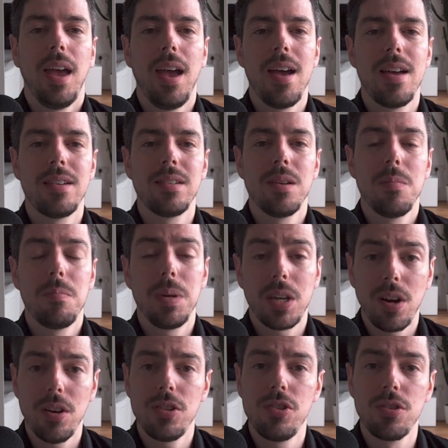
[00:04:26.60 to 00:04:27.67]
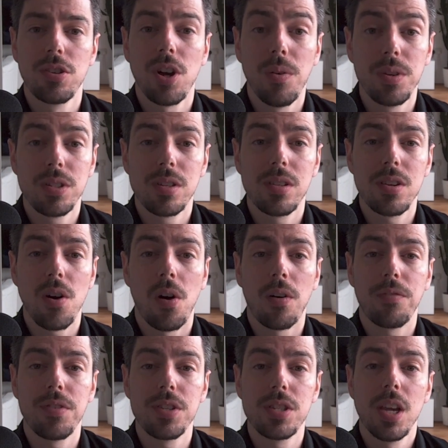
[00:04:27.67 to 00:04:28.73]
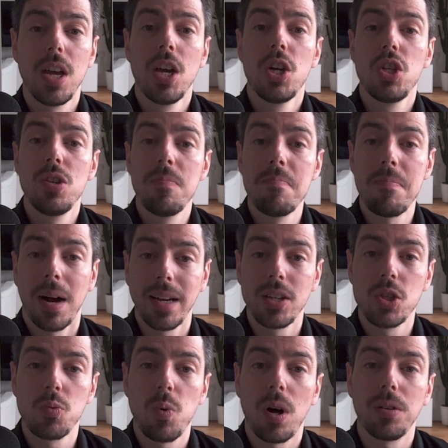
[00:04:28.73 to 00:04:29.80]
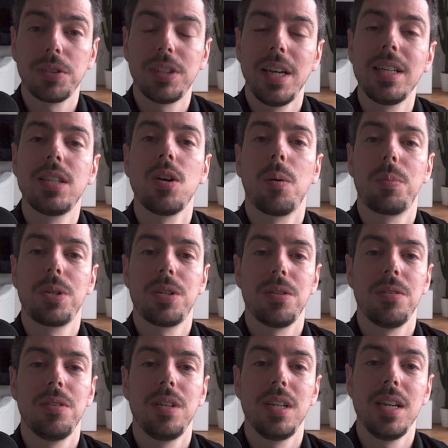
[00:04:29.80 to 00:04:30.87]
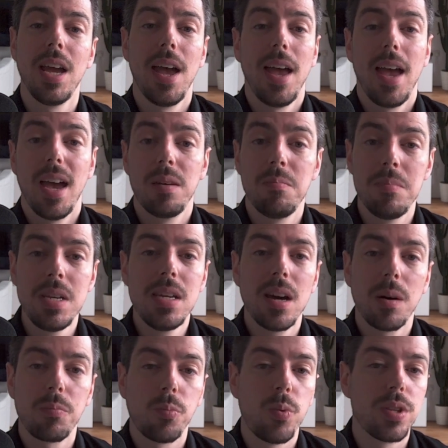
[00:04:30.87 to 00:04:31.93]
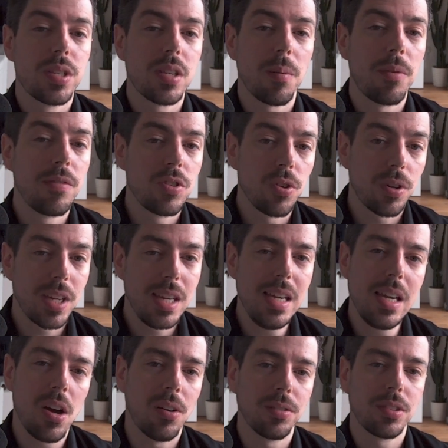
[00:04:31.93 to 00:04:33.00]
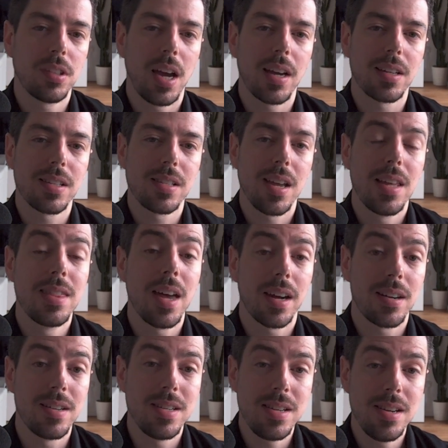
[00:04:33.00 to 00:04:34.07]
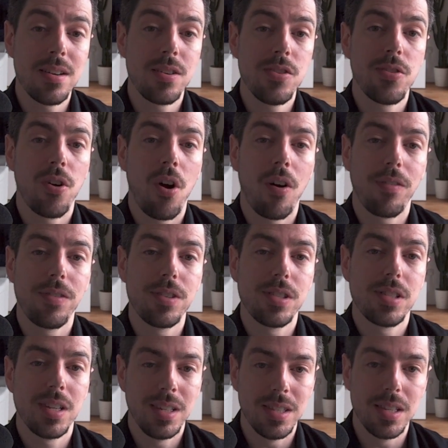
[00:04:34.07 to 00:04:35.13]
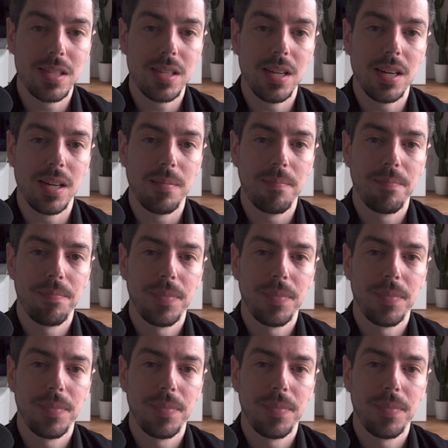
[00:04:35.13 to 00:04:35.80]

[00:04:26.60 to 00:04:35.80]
And because you're going to the office, you might as well take the opportunity and meet up with some of your key contacts that are near your office in the city.